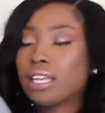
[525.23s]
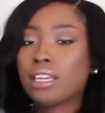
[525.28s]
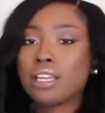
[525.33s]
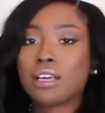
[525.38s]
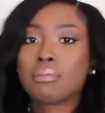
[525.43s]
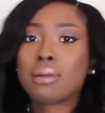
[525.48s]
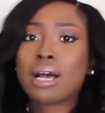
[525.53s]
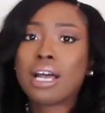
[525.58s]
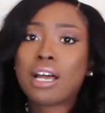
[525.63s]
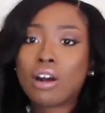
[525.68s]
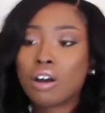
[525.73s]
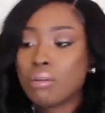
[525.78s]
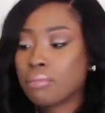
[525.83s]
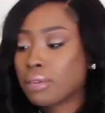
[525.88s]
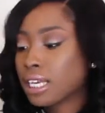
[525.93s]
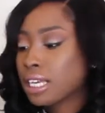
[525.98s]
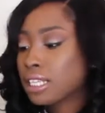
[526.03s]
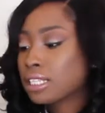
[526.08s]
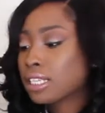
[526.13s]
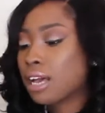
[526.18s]
And by all
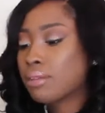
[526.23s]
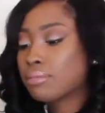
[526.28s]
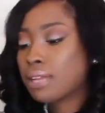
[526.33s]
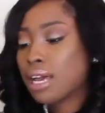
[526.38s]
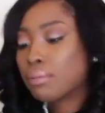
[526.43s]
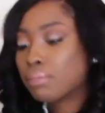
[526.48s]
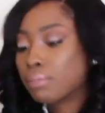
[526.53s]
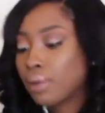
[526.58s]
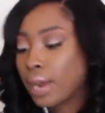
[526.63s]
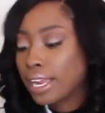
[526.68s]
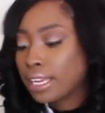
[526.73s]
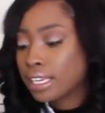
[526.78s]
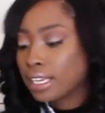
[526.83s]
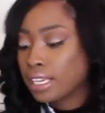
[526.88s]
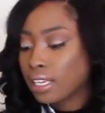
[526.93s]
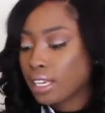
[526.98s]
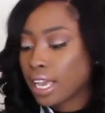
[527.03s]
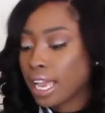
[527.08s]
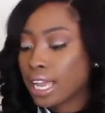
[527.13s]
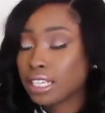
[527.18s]
means, I'm not
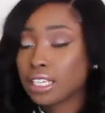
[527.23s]
bragging.